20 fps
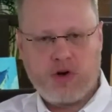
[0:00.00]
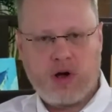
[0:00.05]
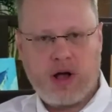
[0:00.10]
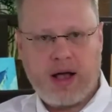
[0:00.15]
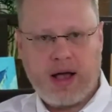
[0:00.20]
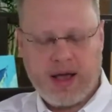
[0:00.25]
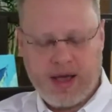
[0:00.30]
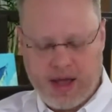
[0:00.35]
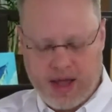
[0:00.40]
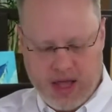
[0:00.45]

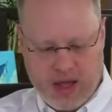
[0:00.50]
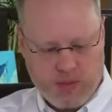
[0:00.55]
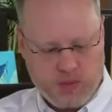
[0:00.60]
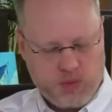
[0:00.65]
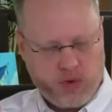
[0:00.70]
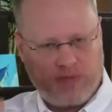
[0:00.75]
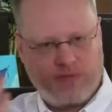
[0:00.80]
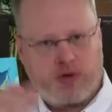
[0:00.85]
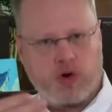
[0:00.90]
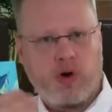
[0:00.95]
I
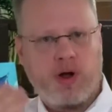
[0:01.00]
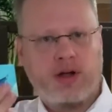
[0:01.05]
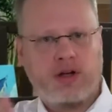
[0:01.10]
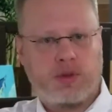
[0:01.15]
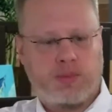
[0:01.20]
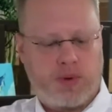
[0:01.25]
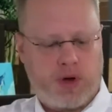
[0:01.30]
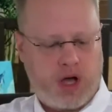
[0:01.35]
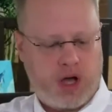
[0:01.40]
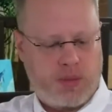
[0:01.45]
am referring
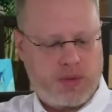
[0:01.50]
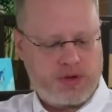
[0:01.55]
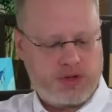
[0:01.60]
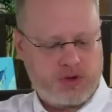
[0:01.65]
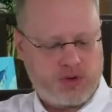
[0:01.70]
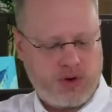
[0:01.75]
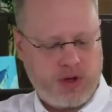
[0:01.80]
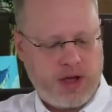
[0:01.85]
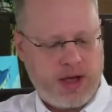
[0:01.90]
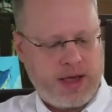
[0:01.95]
to
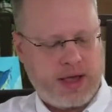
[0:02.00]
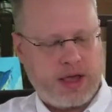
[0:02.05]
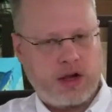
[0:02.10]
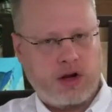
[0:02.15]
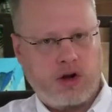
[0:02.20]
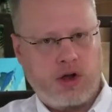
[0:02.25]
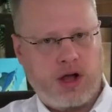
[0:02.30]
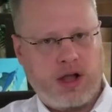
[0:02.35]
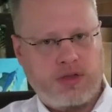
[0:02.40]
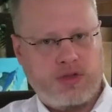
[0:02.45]
palmistry, I can
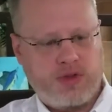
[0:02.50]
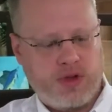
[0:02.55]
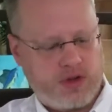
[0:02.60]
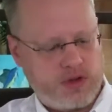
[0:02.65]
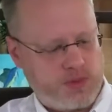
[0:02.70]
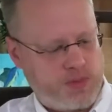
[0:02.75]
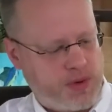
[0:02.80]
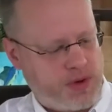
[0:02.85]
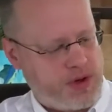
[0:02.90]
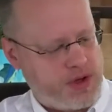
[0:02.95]
look at
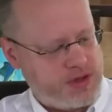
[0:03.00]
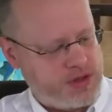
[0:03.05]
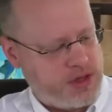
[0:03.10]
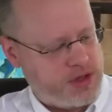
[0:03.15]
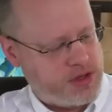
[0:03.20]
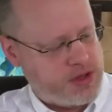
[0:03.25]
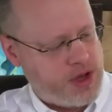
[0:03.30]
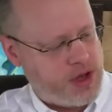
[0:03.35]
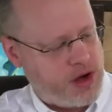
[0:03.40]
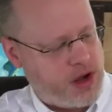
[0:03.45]
this because
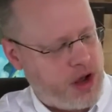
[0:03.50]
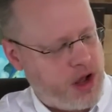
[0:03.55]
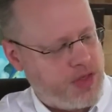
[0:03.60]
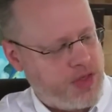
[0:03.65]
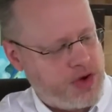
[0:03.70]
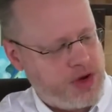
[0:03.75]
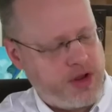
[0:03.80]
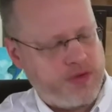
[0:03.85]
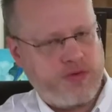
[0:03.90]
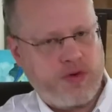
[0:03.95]
it's got all
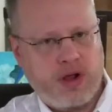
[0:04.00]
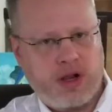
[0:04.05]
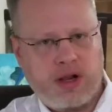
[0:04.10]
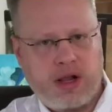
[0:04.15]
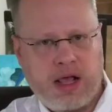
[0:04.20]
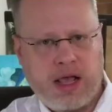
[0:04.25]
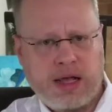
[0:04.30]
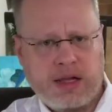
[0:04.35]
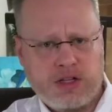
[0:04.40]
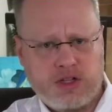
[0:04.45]
the different
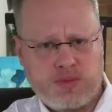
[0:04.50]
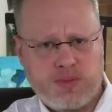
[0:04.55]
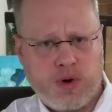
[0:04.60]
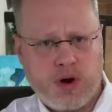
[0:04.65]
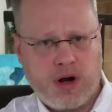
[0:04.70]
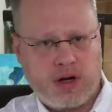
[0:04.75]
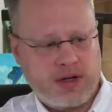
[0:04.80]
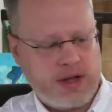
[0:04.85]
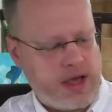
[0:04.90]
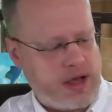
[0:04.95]
lines
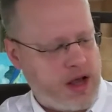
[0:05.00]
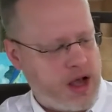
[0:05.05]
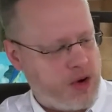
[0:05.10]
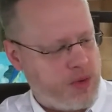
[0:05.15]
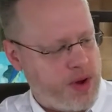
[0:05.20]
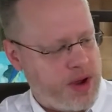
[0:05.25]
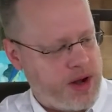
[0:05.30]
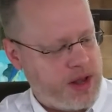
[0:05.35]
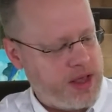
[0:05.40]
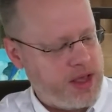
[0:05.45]
marked out
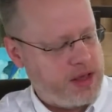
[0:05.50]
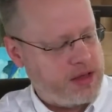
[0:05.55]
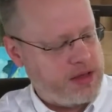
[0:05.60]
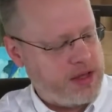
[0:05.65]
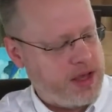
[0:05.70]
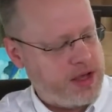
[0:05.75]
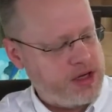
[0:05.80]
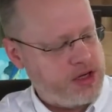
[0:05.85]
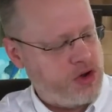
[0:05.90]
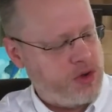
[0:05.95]
already. It
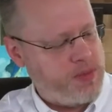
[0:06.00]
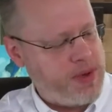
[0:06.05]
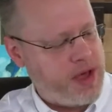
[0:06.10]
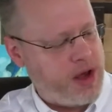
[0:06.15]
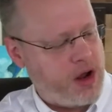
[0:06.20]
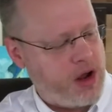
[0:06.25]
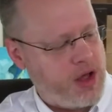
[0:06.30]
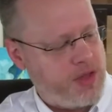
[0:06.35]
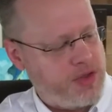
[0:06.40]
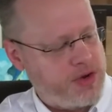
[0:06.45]
tells you
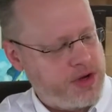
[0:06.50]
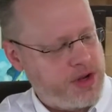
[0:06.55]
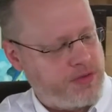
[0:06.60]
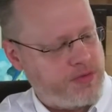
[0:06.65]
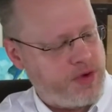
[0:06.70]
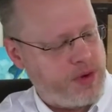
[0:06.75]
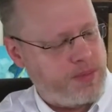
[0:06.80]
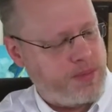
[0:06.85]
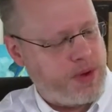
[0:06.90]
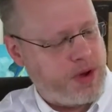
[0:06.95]
about all the
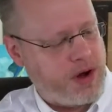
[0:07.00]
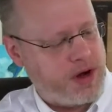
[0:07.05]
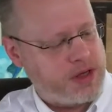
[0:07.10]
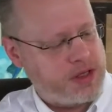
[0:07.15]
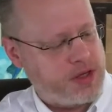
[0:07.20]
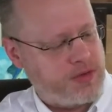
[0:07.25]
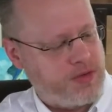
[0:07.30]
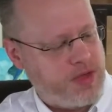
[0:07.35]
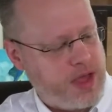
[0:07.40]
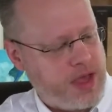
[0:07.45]
different
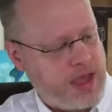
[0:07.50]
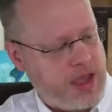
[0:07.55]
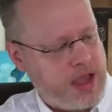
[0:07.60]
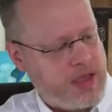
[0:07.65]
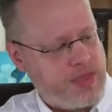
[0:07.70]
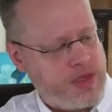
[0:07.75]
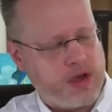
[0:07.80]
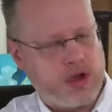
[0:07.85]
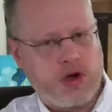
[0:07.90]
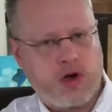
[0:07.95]
parts of the
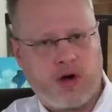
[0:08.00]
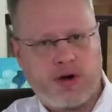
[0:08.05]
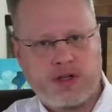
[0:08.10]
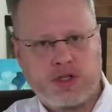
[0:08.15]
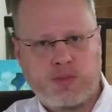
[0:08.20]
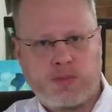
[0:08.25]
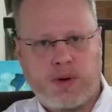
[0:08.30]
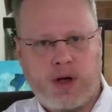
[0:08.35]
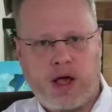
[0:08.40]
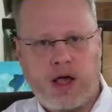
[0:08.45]
hand that
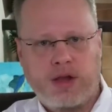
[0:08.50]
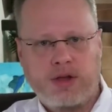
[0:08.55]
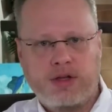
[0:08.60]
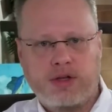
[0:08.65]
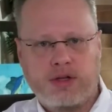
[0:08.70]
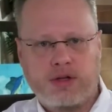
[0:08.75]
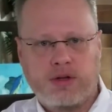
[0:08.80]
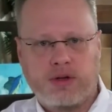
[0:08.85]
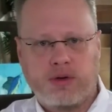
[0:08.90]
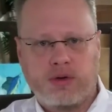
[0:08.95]

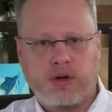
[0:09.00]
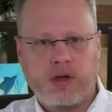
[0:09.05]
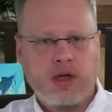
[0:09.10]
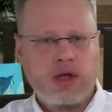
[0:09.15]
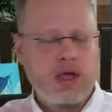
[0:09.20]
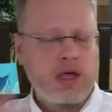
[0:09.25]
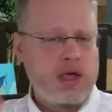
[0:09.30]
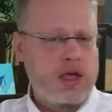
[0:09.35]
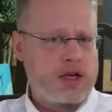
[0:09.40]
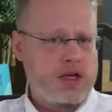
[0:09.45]
correspond to
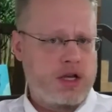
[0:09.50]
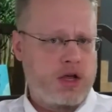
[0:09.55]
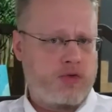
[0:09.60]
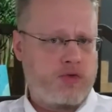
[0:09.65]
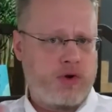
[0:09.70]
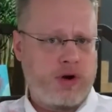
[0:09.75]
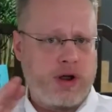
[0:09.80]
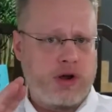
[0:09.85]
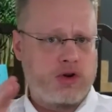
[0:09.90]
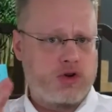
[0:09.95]

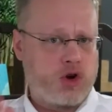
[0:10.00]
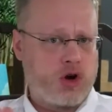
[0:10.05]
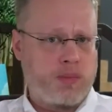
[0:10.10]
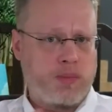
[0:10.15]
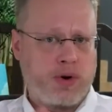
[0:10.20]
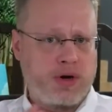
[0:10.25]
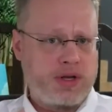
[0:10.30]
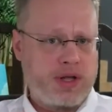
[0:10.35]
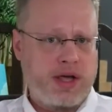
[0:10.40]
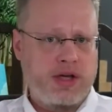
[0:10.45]
different
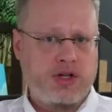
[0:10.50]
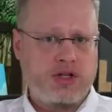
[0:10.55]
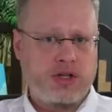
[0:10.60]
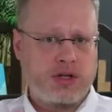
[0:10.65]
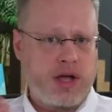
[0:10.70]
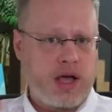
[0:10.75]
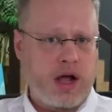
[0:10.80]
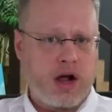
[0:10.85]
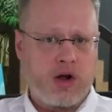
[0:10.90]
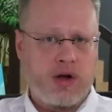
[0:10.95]
interpretation
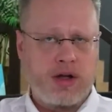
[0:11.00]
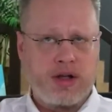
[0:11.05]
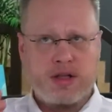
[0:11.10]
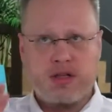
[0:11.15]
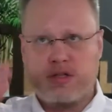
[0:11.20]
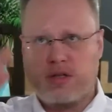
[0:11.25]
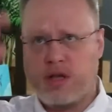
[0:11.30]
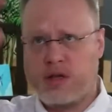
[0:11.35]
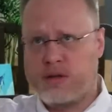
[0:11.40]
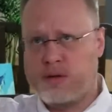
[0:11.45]

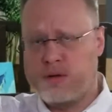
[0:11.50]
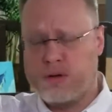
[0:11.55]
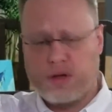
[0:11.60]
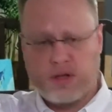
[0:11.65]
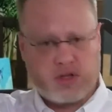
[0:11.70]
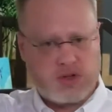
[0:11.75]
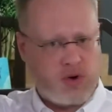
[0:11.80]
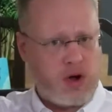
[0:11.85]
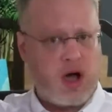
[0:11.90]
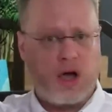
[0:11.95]
areas in
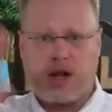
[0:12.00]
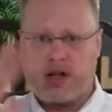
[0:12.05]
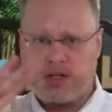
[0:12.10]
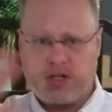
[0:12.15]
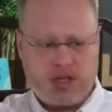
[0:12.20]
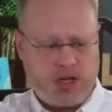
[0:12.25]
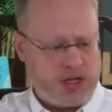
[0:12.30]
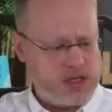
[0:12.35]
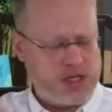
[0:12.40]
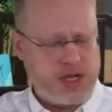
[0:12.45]

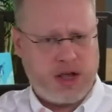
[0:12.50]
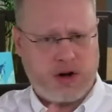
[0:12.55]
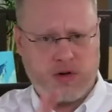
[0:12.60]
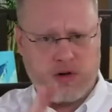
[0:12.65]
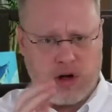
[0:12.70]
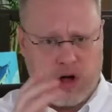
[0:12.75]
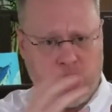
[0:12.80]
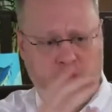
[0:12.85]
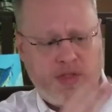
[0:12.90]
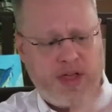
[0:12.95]
astrology,
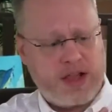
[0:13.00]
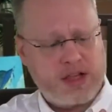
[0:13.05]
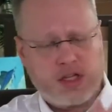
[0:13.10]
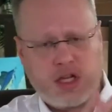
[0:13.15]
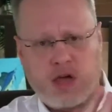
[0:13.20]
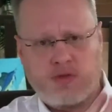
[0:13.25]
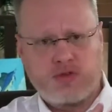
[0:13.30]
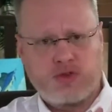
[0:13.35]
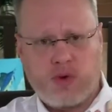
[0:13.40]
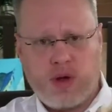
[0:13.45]
etc. All that
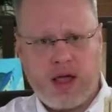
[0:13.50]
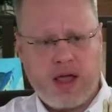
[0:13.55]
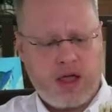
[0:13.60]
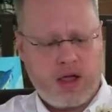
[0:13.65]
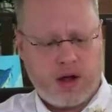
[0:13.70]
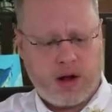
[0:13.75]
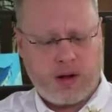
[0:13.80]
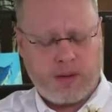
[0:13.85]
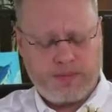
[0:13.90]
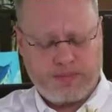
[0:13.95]
stuff's right
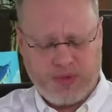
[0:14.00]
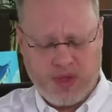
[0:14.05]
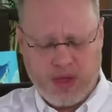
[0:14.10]
here.